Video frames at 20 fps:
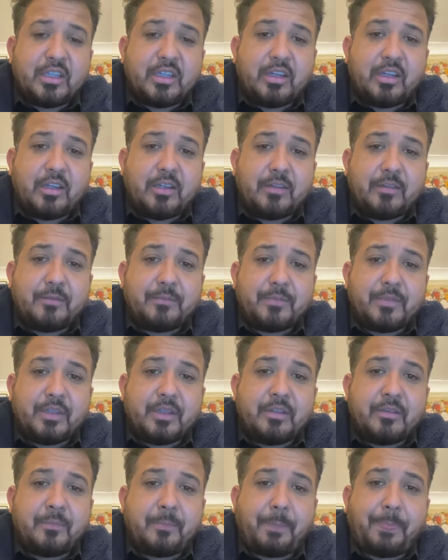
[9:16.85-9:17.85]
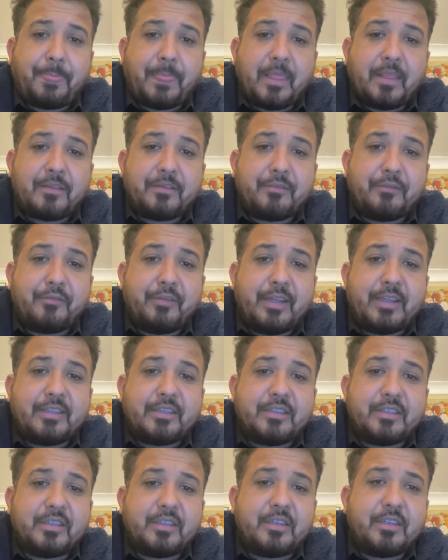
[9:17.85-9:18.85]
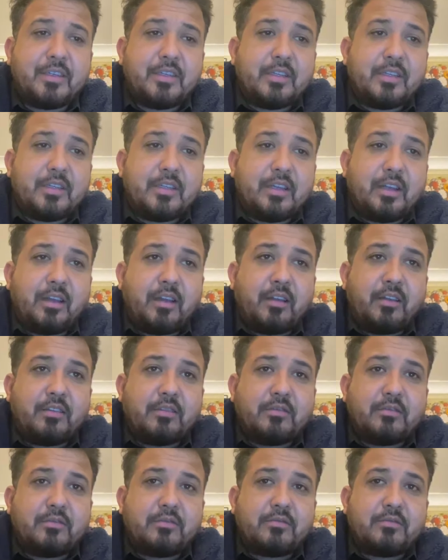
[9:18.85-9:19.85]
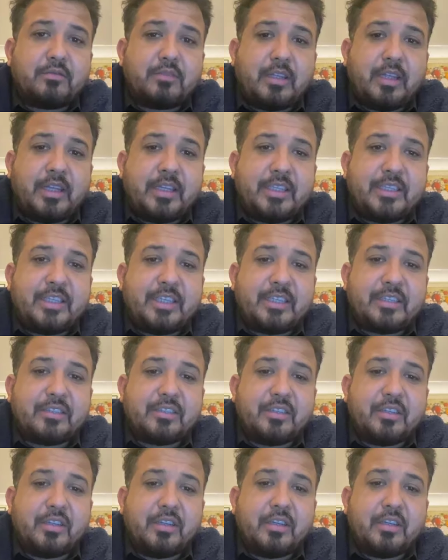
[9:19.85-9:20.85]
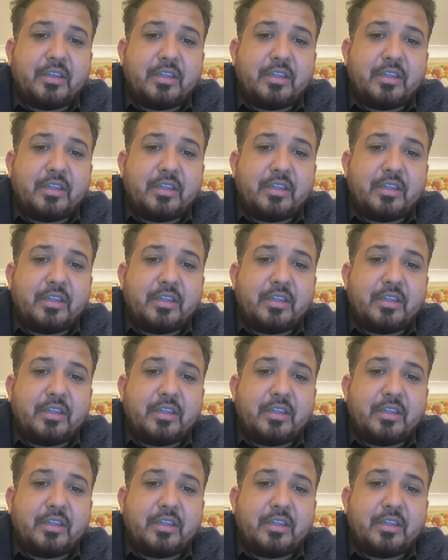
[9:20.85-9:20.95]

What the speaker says: when the anything